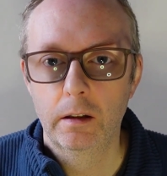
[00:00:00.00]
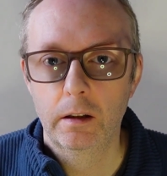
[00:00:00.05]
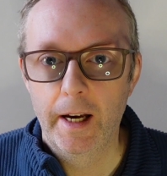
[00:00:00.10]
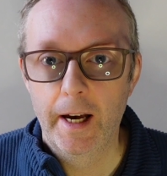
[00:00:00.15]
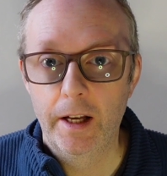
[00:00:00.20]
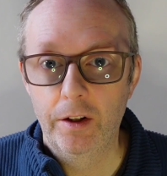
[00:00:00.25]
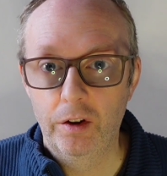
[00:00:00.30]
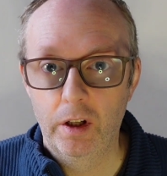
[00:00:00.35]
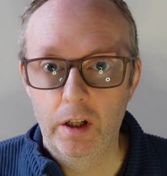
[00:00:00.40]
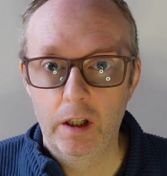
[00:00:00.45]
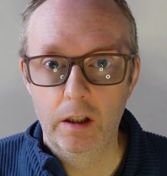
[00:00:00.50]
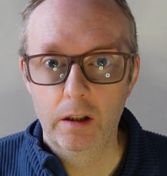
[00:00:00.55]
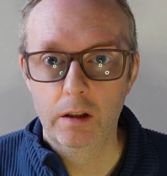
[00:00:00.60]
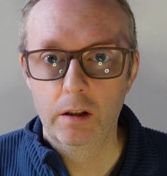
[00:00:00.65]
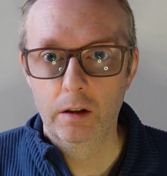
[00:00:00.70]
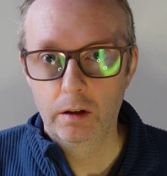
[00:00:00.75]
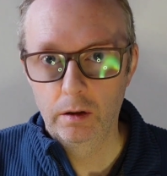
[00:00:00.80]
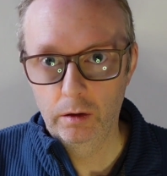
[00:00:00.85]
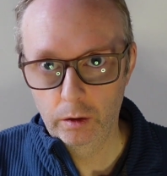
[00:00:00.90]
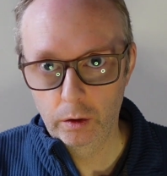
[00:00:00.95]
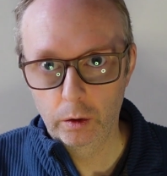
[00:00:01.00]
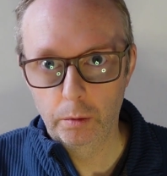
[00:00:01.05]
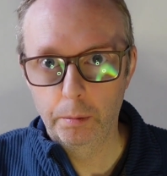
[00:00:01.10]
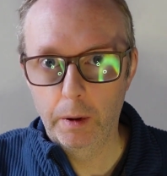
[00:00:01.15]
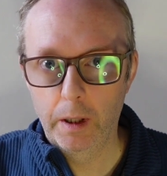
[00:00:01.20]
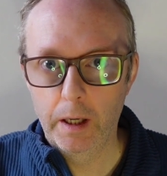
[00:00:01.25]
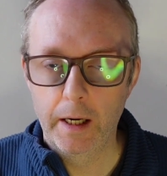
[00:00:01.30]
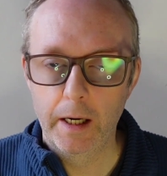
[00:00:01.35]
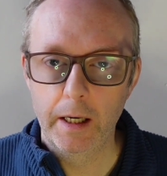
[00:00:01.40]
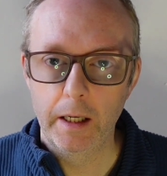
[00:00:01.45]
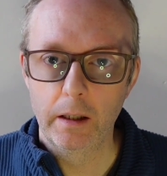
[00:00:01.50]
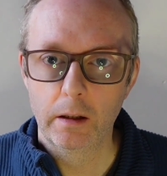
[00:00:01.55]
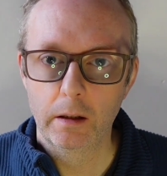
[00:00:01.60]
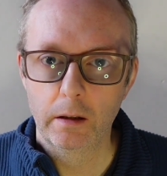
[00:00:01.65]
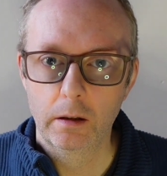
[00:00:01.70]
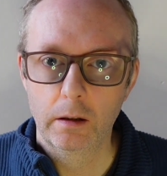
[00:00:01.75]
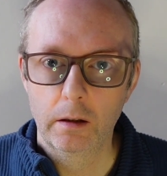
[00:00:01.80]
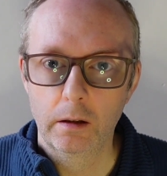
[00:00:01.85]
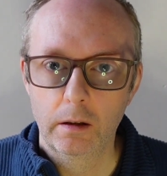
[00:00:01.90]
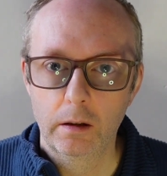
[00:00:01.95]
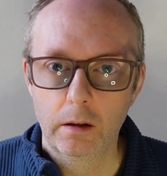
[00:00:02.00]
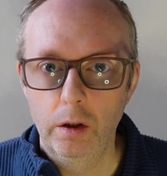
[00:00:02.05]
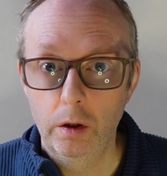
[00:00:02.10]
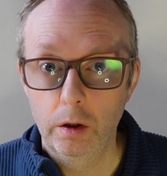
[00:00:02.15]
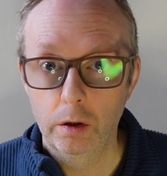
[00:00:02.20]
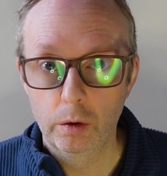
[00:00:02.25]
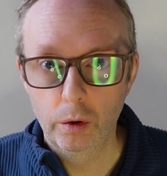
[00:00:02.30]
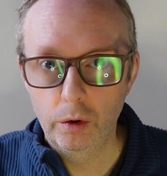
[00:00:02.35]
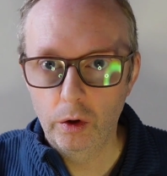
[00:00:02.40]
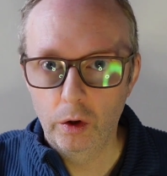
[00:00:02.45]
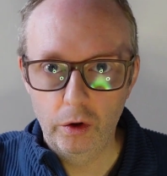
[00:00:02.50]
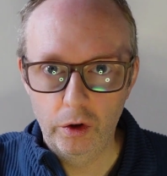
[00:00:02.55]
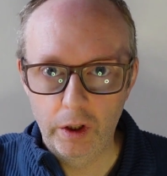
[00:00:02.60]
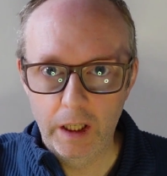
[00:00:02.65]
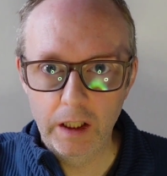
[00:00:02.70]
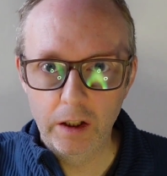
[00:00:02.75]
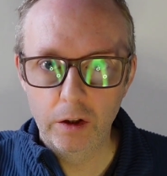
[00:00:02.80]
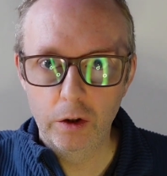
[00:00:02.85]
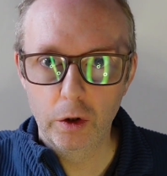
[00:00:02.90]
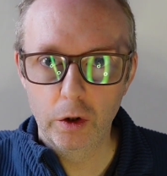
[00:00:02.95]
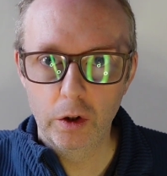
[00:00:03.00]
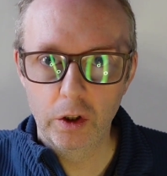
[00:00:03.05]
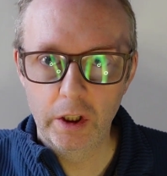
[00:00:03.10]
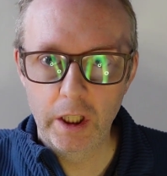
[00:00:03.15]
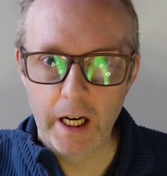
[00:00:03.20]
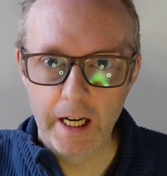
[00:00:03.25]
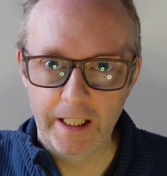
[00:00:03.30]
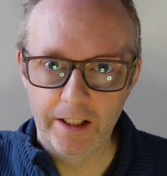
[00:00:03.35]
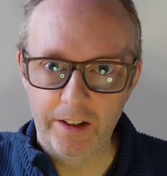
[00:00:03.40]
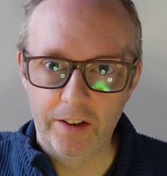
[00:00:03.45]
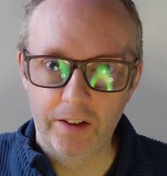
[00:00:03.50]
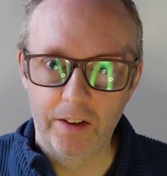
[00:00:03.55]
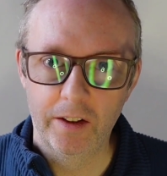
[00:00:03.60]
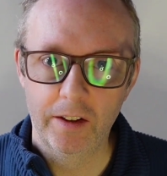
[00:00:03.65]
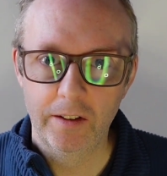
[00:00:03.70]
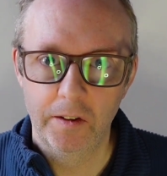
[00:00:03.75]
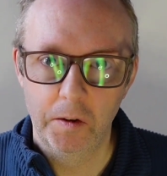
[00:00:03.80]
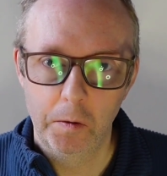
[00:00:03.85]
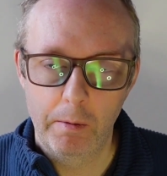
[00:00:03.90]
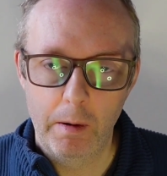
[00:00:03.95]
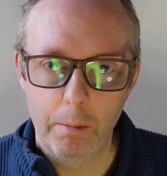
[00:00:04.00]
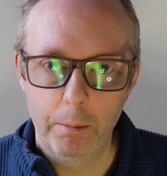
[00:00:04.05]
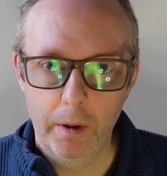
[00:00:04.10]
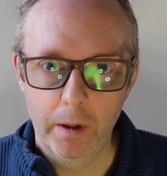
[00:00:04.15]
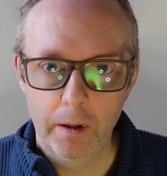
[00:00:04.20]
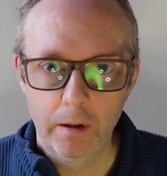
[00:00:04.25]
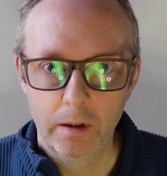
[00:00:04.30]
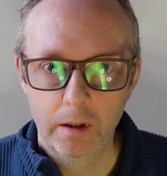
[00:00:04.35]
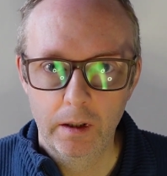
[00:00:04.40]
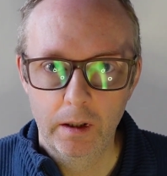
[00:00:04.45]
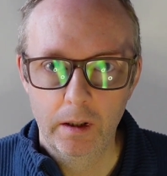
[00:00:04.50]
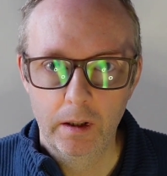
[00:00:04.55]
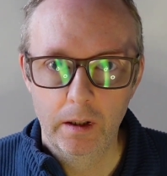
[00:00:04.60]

as a goodbye. You can also say good night. Do you remember?